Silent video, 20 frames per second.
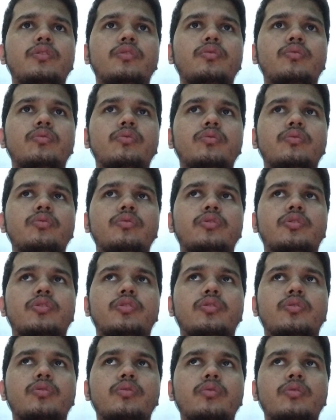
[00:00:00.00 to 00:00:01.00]
you
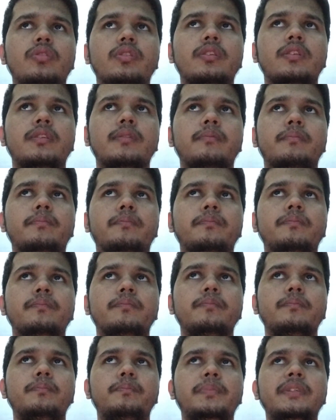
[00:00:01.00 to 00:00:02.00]
should
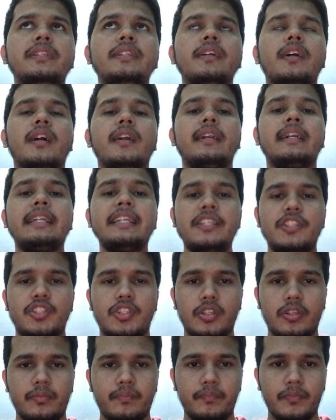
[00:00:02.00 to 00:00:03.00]
be a
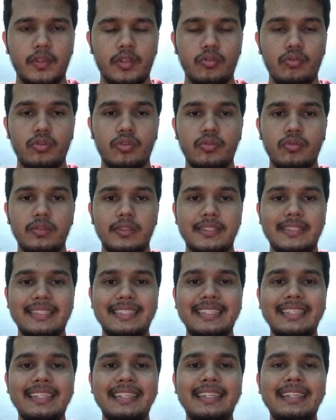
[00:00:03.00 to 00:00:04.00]
teacher. You should
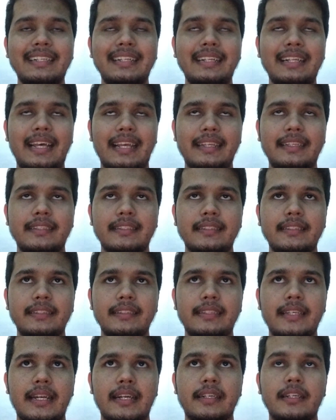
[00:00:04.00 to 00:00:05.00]
see like
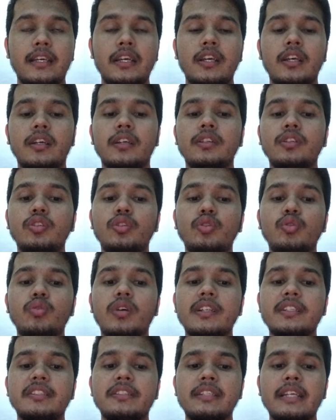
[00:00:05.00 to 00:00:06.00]
that you
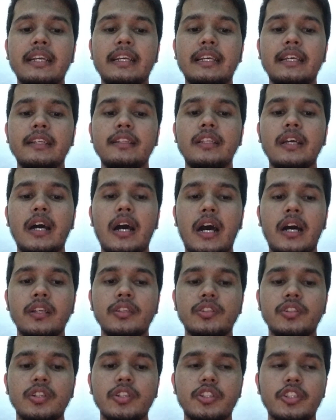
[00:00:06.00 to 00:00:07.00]
are checking the
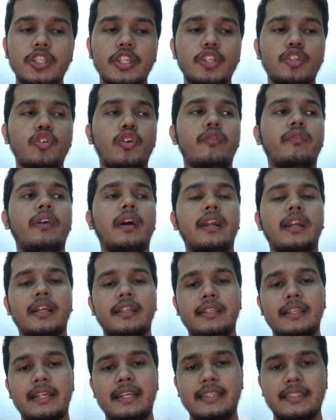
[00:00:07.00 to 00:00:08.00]
answer sheet of
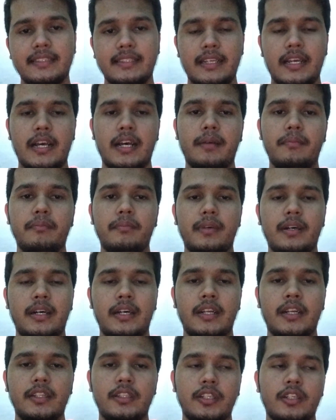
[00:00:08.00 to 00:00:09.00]

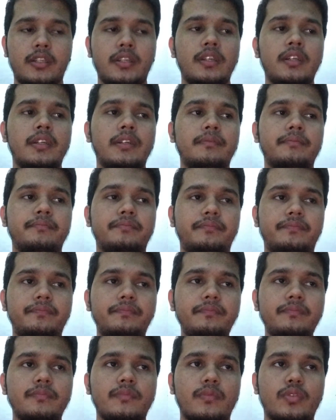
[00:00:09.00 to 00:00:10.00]
another
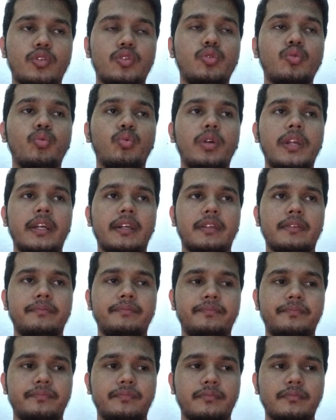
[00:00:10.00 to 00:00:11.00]
student.
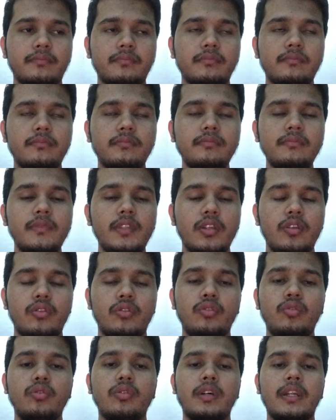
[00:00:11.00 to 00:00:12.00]

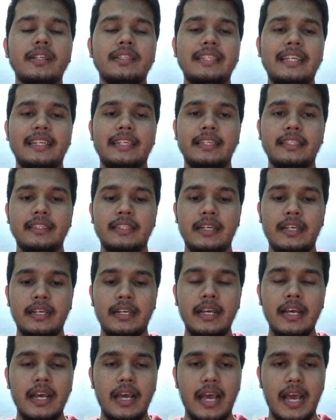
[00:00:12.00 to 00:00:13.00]
You are checking the